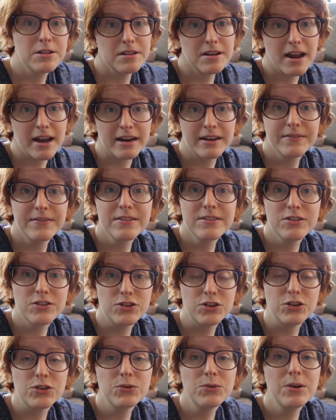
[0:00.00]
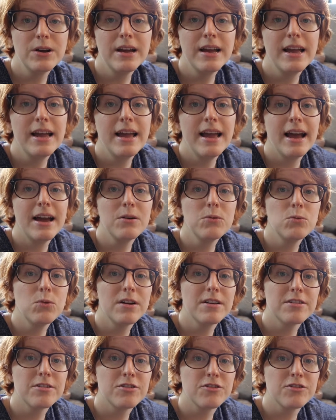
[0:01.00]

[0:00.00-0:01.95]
does an activist do? And what